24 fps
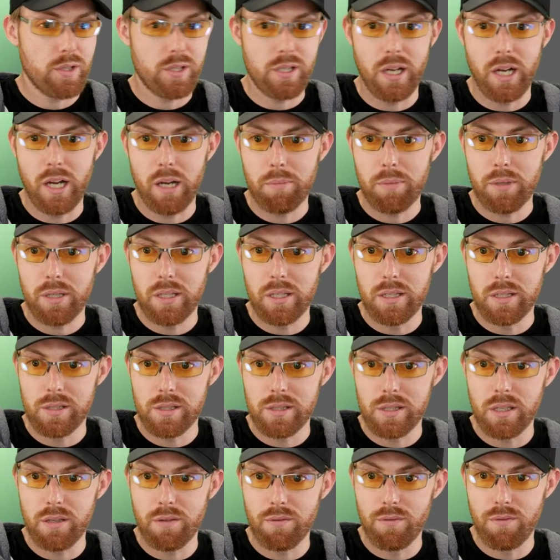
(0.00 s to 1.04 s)
stop
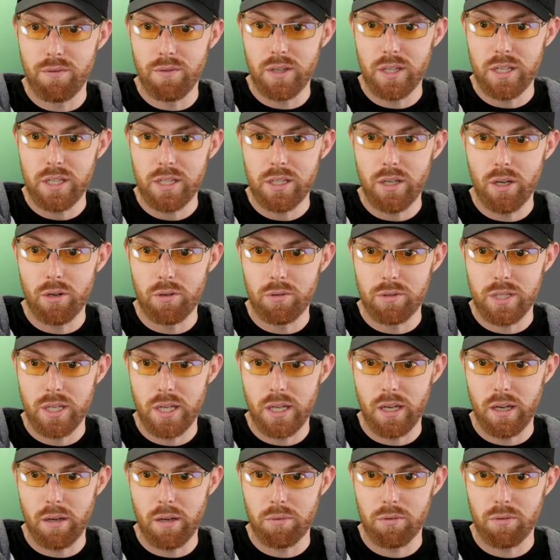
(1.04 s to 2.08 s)
is the video
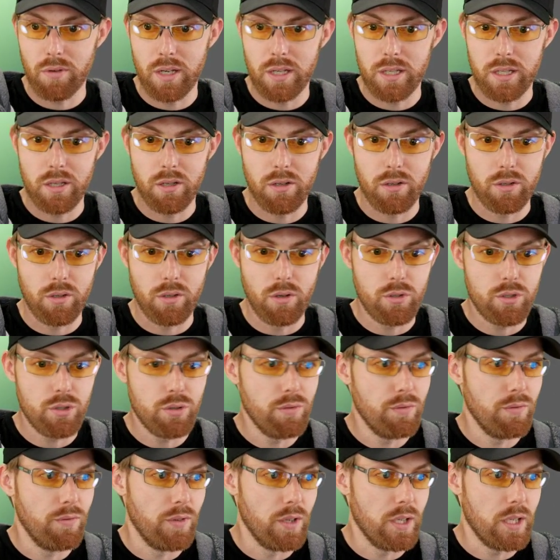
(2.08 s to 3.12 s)
tab right here. Go
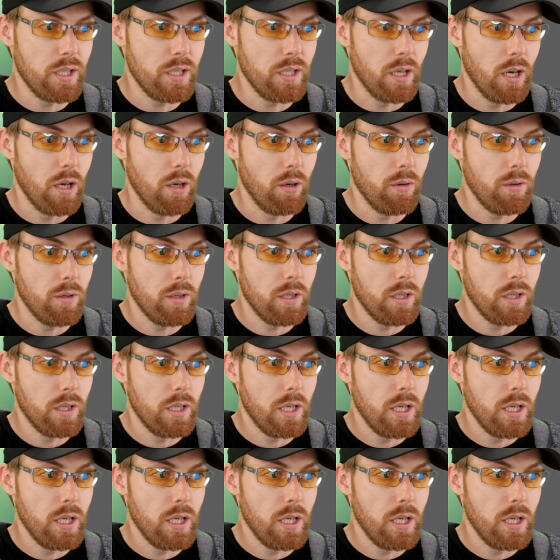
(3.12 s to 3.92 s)
to video.